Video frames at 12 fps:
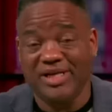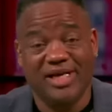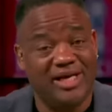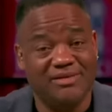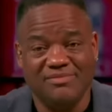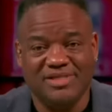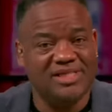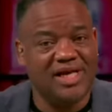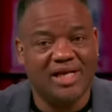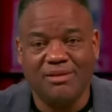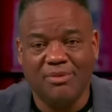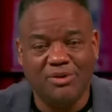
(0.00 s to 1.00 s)
again, she's
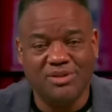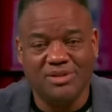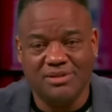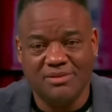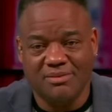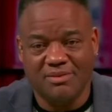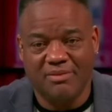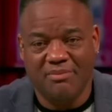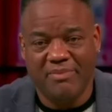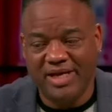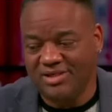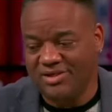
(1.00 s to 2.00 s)
got the most
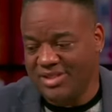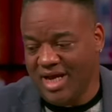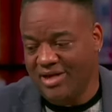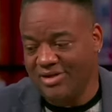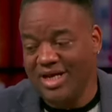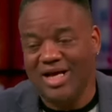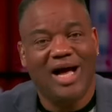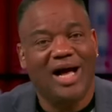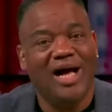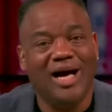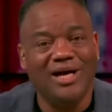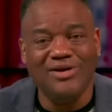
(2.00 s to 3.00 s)
major title,
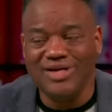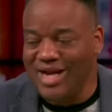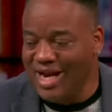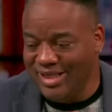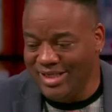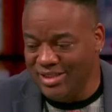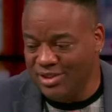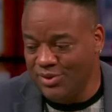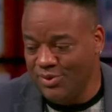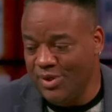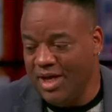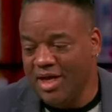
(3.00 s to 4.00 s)

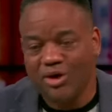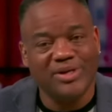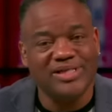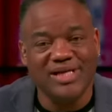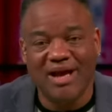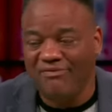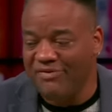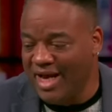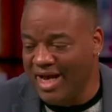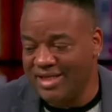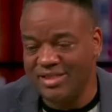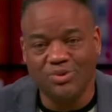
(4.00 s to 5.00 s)
192. Chris Everett
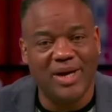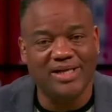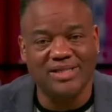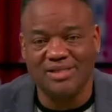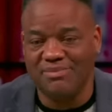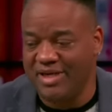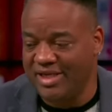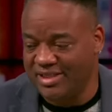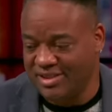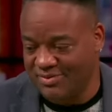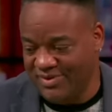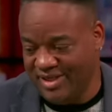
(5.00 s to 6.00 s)
has twice as many
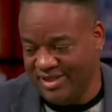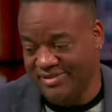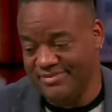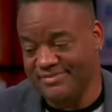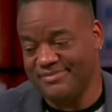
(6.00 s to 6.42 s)
as Serena.